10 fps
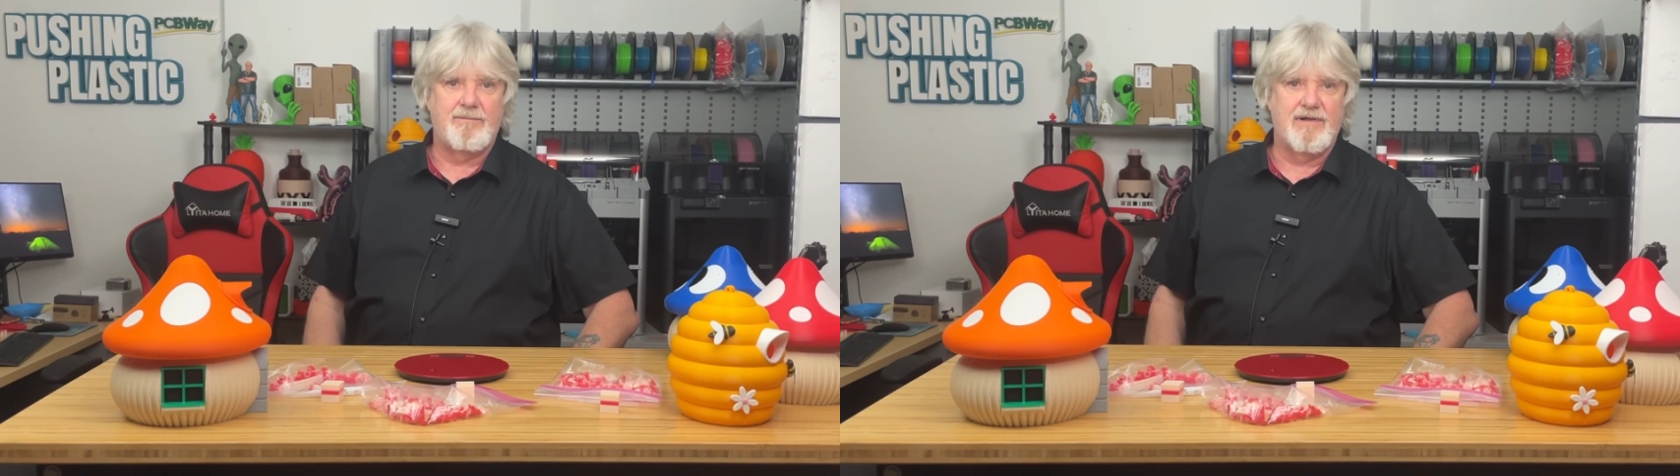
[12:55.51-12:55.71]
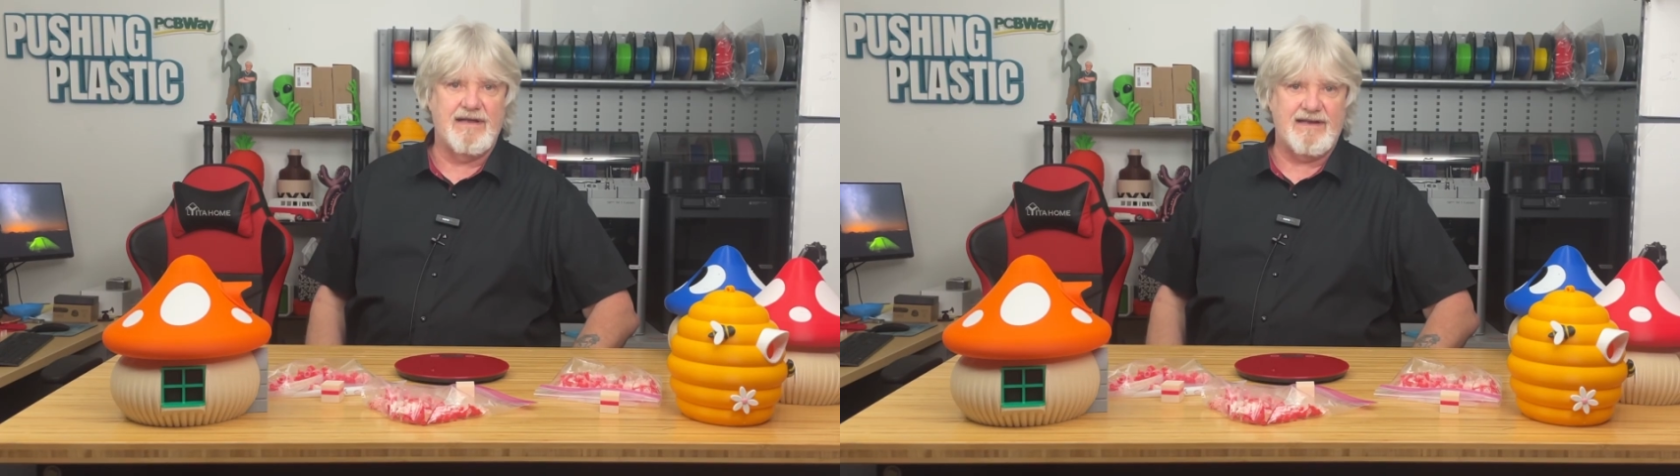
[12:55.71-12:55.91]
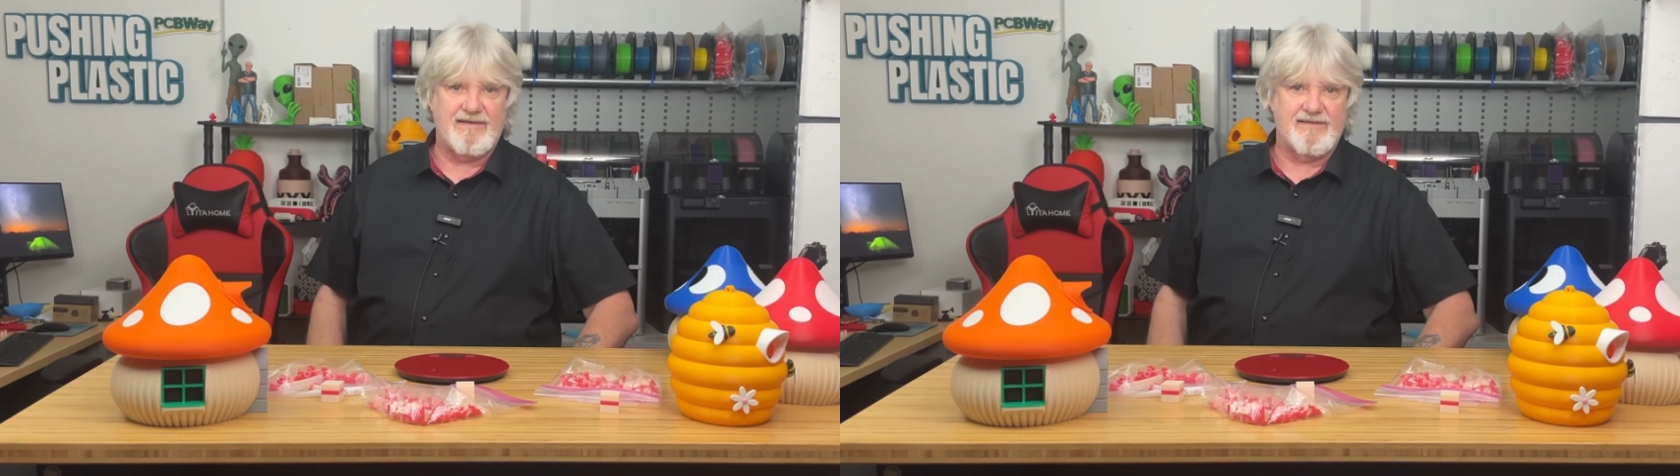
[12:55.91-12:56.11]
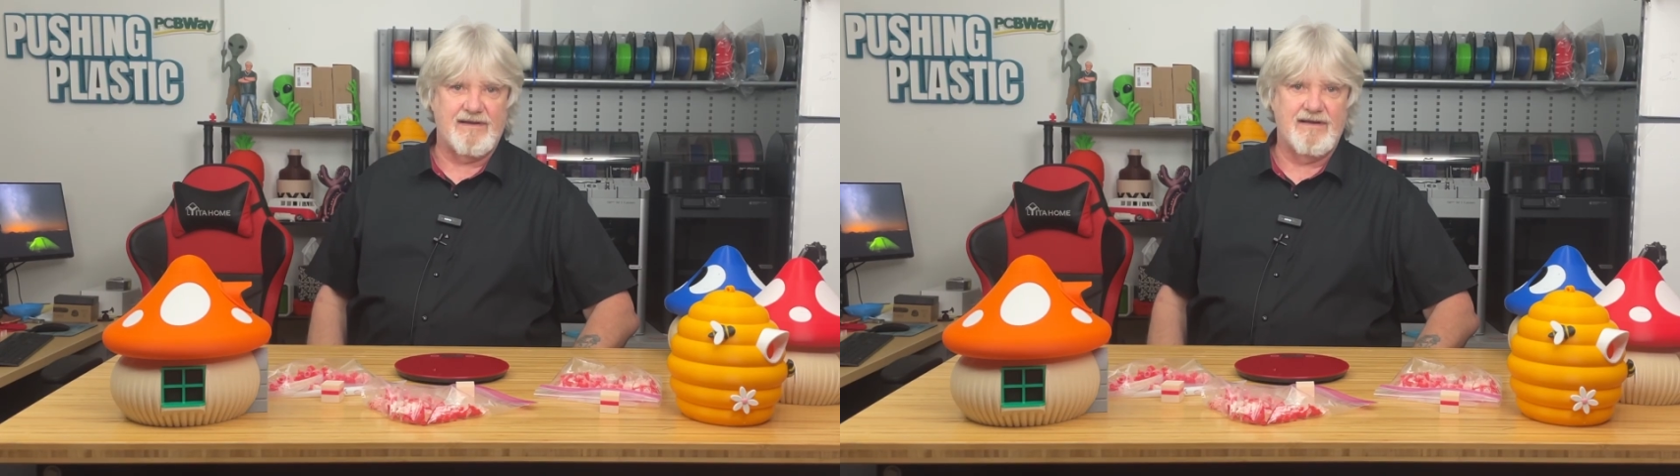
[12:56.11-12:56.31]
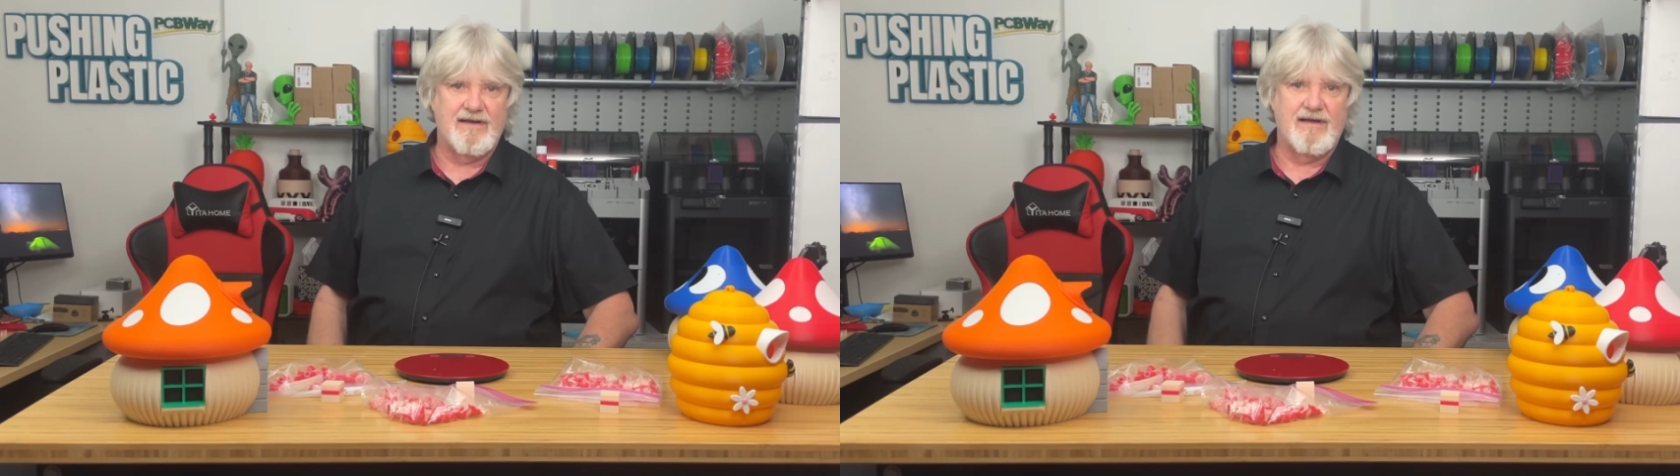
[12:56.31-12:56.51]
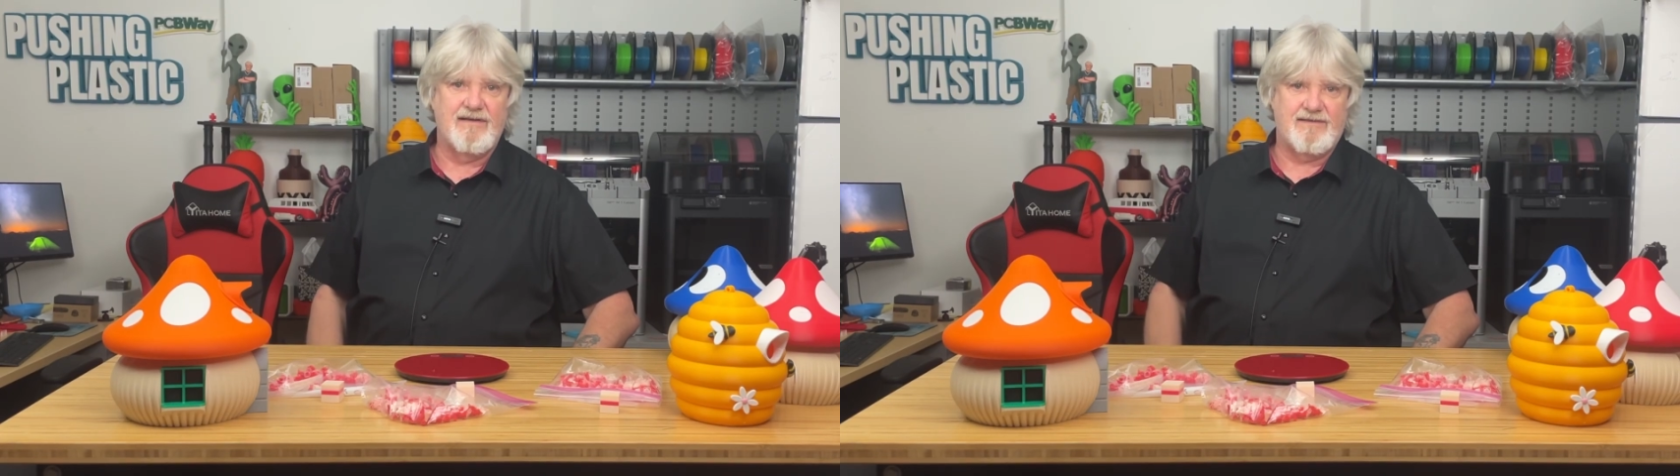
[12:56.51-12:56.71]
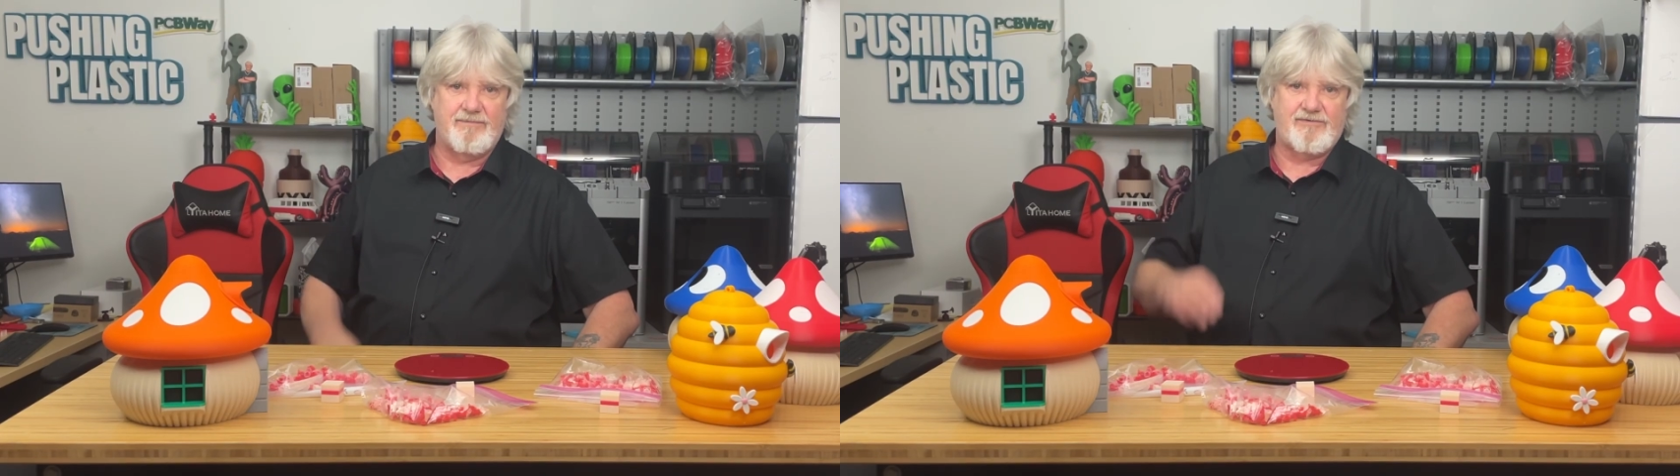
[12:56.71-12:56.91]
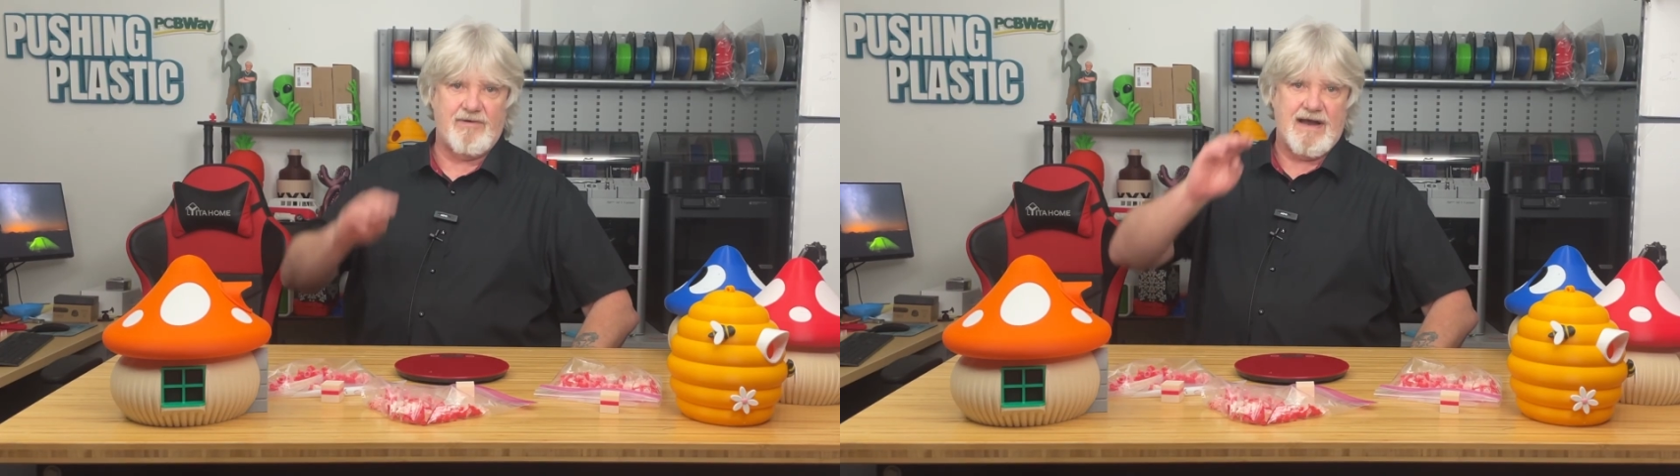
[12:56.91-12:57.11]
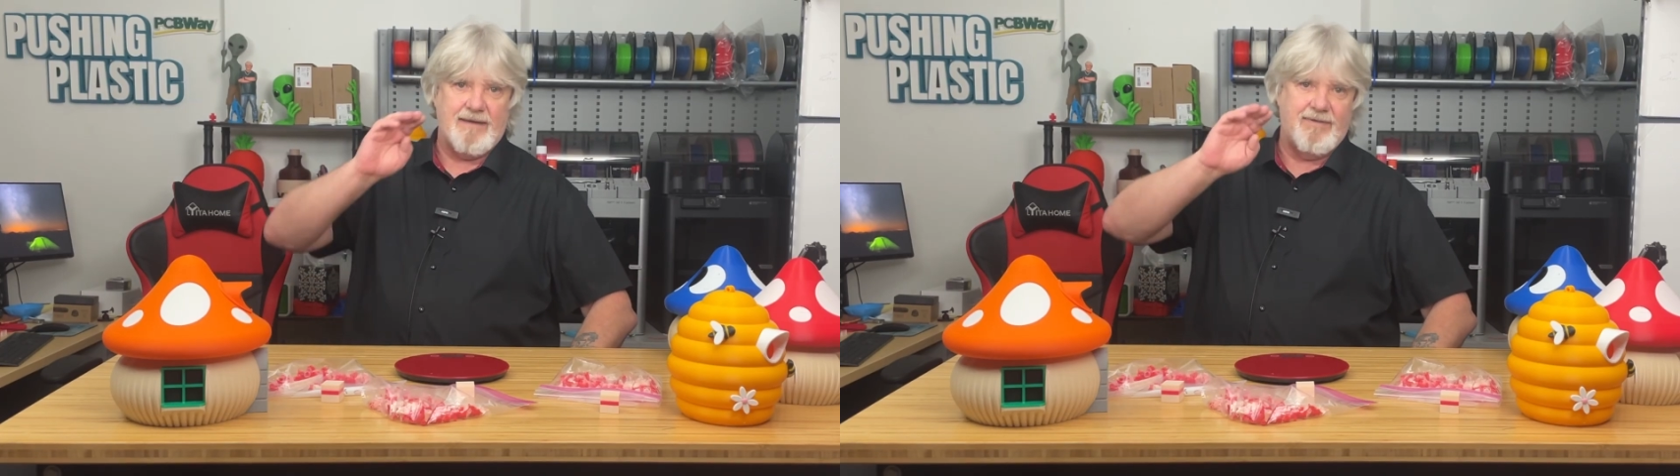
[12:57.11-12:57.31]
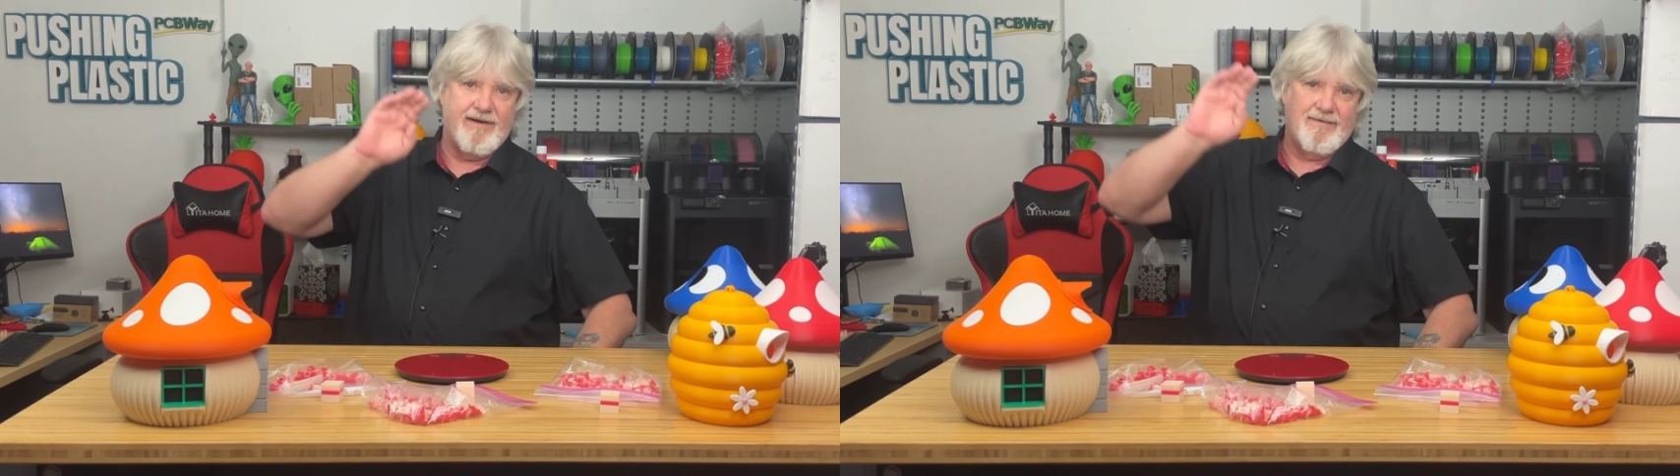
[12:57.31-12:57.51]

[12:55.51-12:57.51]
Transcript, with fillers: please subscribe.